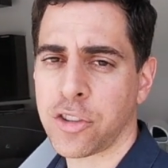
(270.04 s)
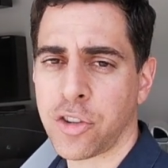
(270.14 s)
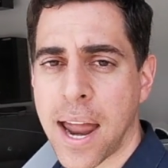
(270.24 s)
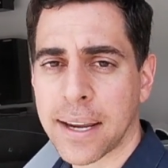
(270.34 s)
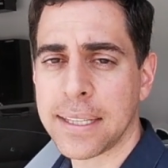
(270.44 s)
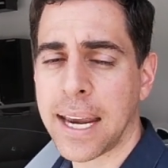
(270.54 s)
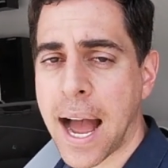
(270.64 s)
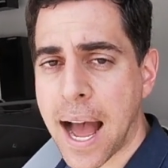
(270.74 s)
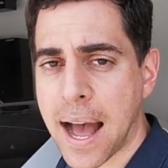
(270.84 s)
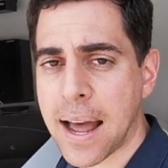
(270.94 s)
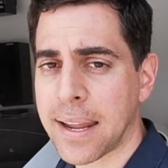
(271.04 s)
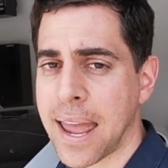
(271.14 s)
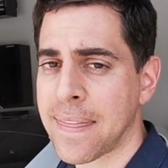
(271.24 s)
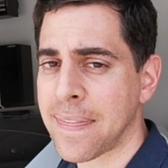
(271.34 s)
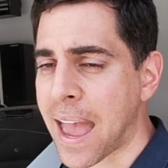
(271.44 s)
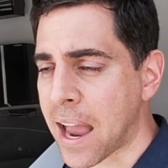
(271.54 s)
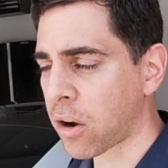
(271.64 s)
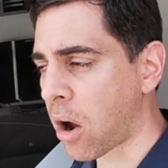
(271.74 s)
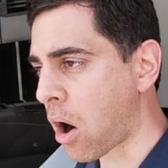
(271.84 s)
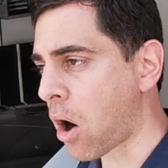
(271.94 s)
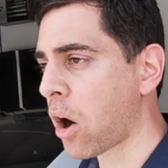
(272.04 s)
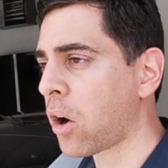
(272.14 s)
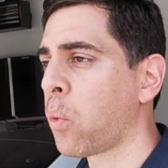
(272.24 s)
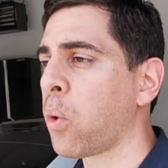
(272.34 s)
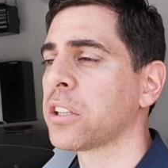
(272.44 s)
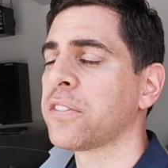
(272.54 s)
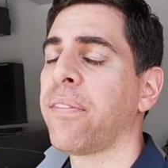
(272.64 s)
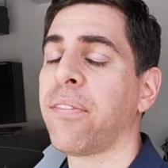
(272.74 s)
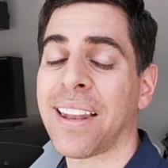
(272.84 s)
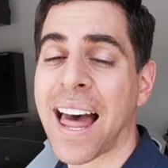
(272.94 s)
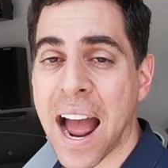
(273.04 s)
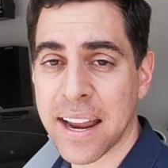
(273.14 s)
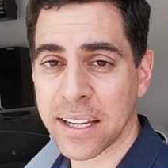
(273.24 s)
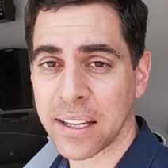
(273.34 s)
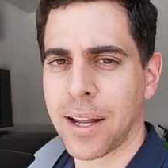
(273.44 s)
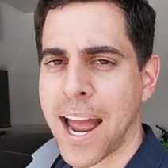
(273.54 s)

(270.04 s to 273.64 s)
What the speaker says: draggy on, and that car was flying.